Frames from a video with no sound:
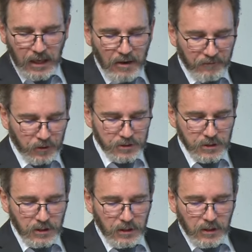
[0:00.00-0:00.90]
efforts.
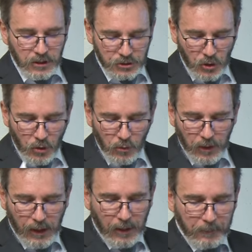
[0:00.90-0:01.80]
So
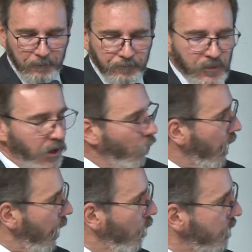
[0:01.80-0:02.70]

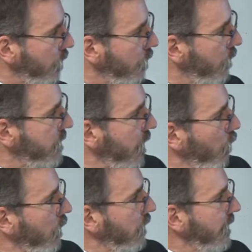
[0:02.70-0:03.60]
what I want to do is I
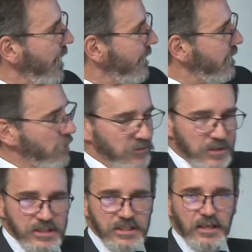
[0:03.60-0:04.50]
want to take some of this,